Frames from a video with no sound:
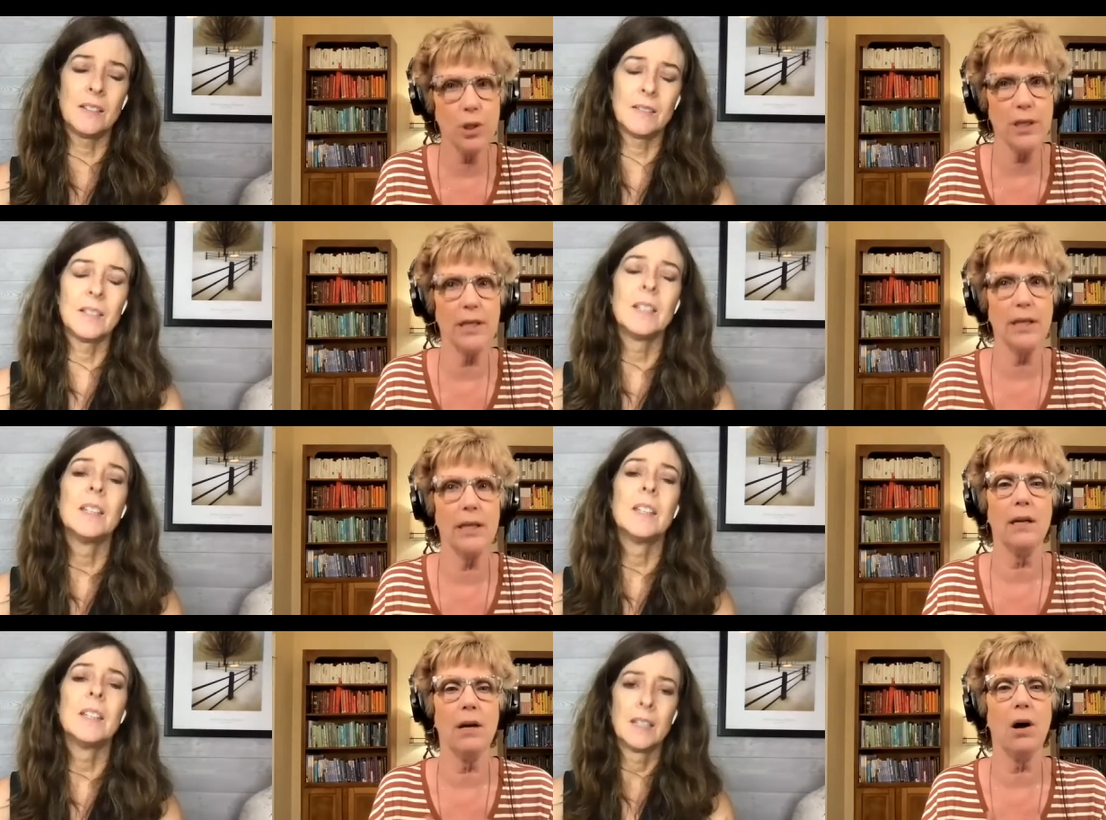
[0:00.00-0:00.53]

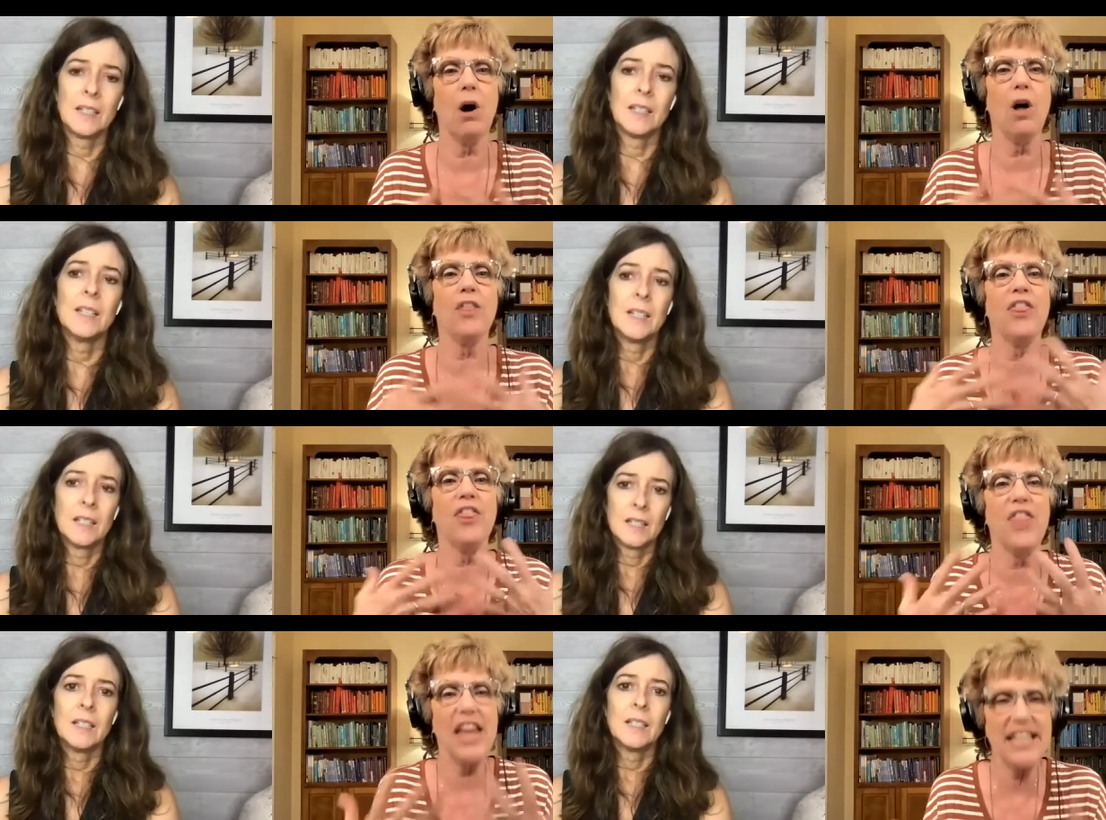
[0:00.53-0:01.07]
Speaker 1: truly it,
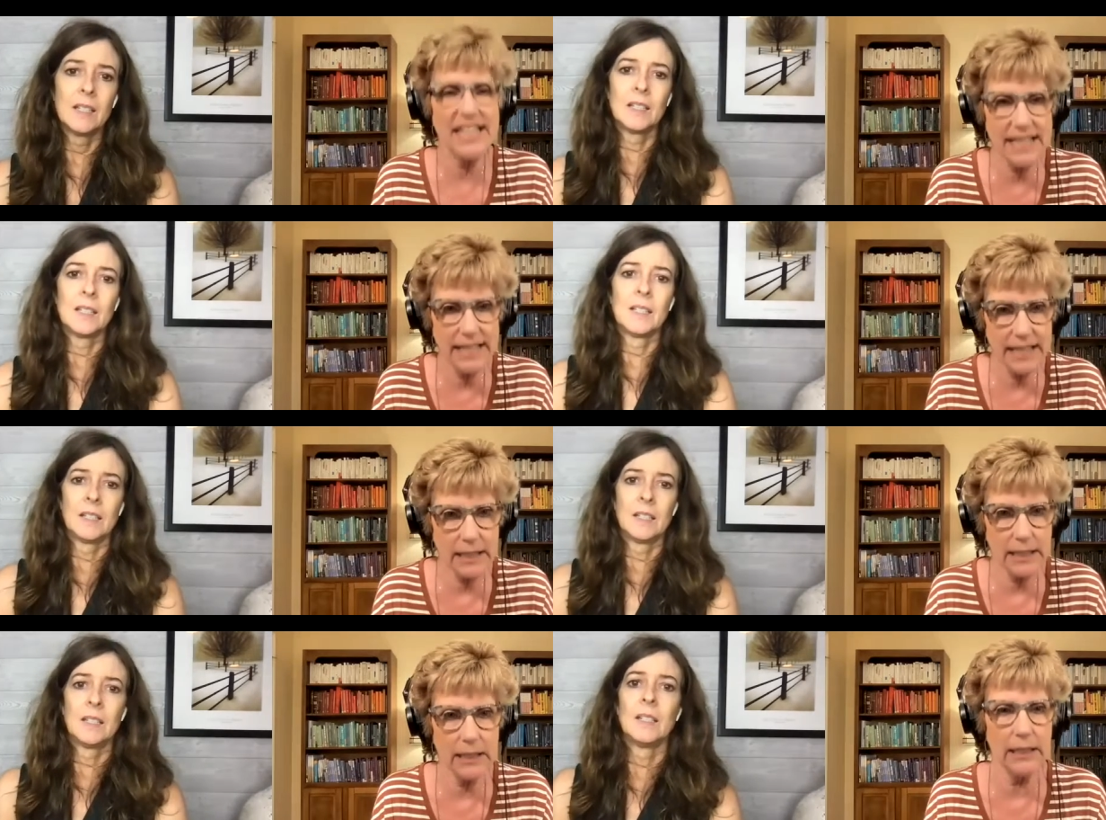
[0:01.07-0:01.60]

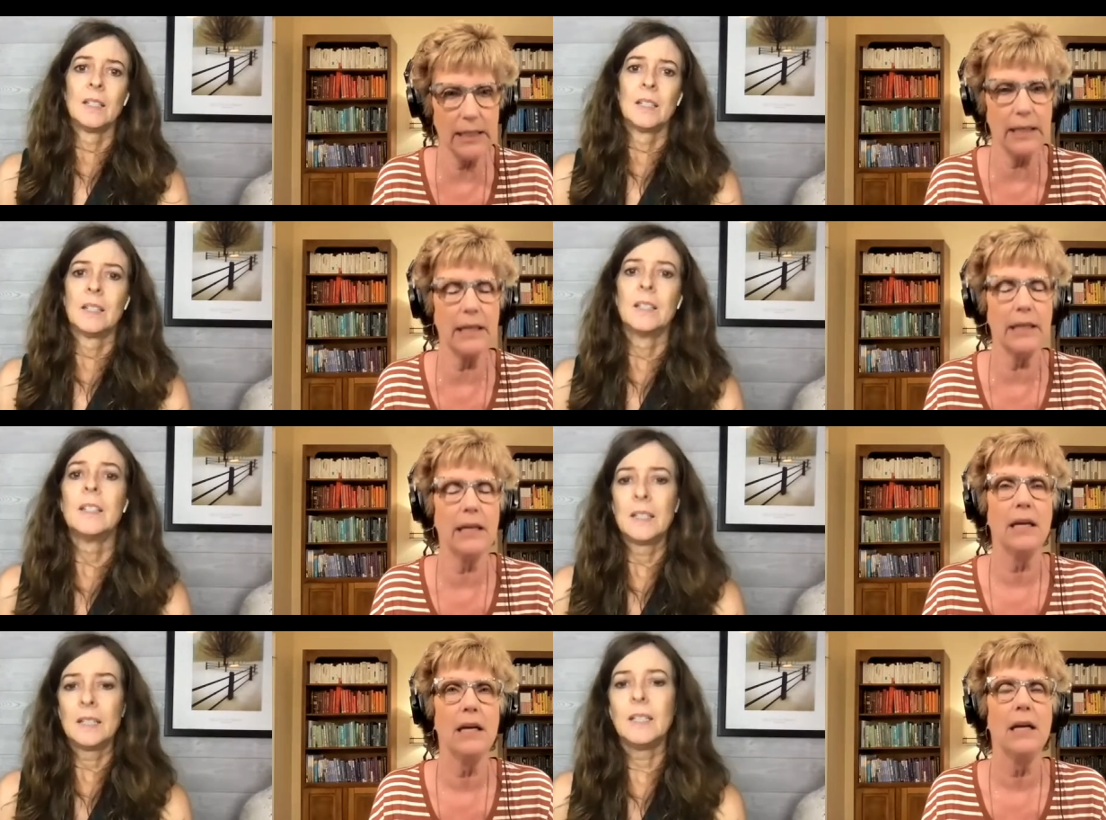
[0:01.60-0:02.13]

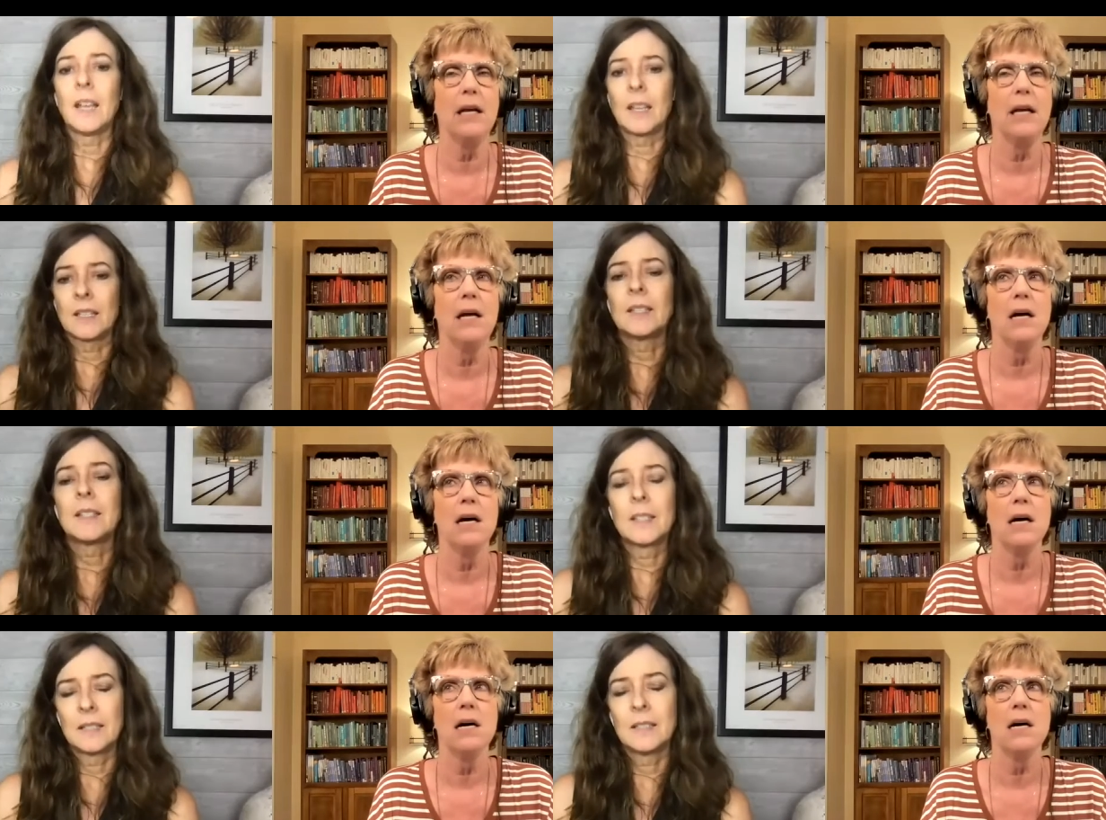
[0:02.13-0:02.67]
authentically
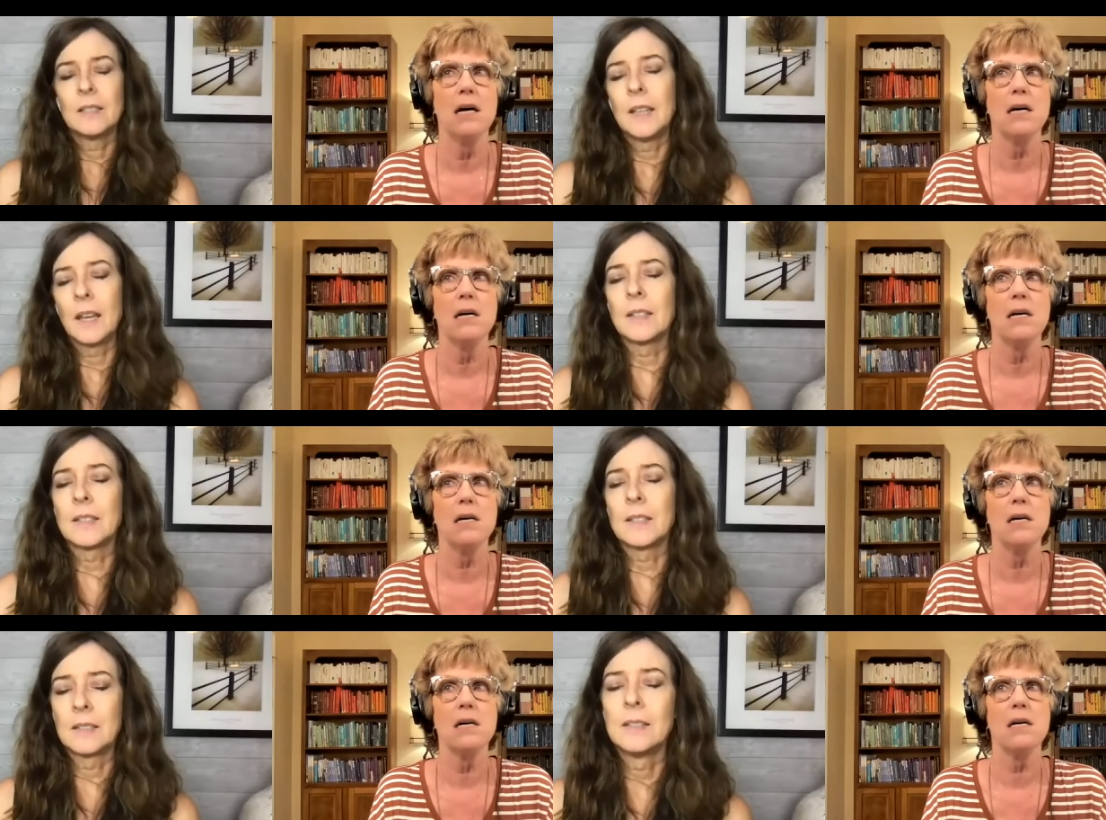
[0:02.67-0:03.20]
yes
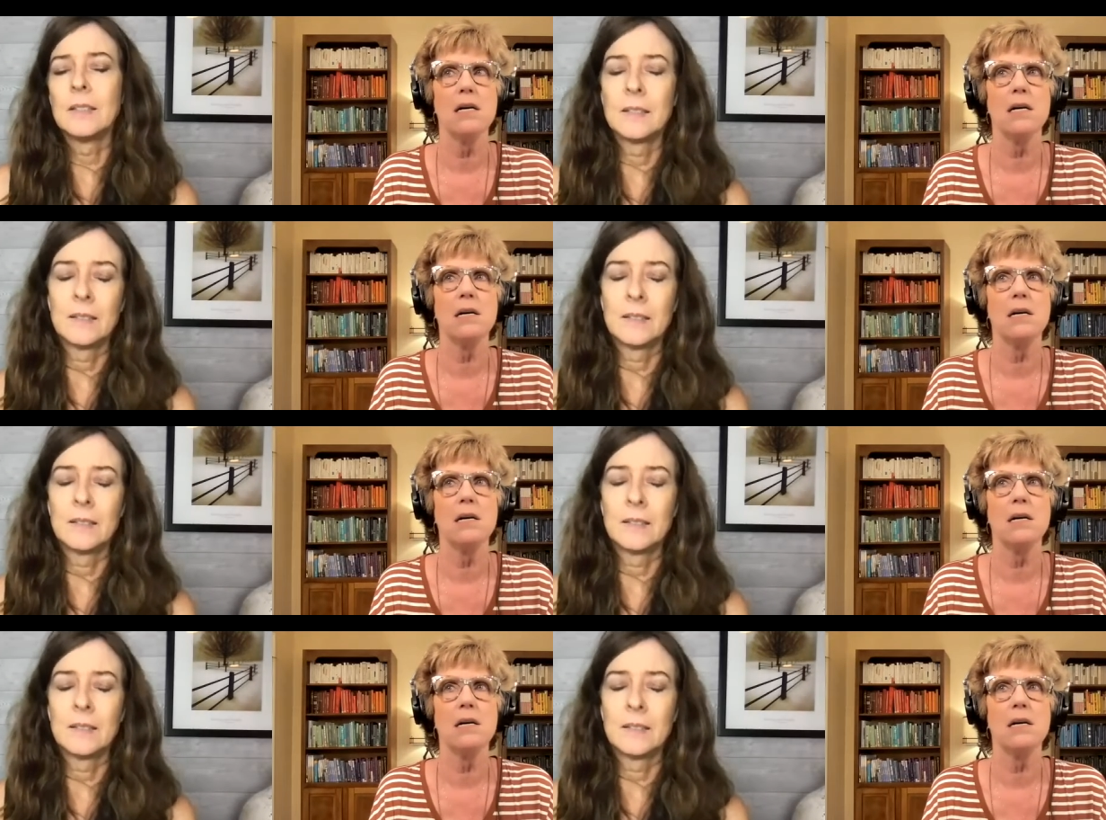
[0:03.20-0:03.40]
yes